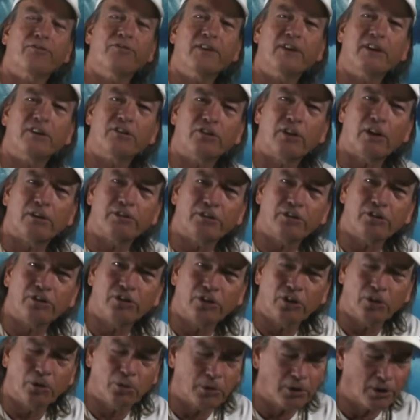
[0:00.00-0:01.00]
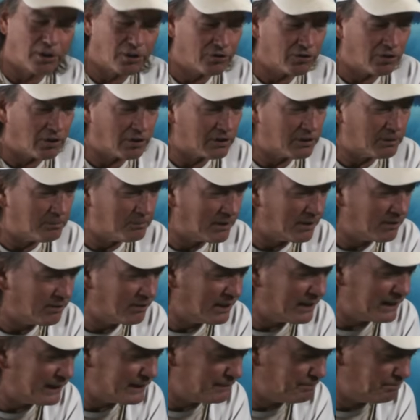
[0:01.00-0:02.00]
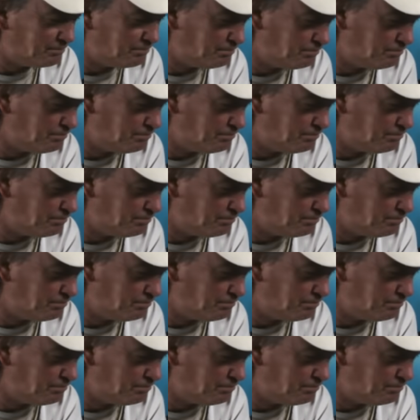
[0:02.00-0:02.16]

finish out the show. We're going to talk about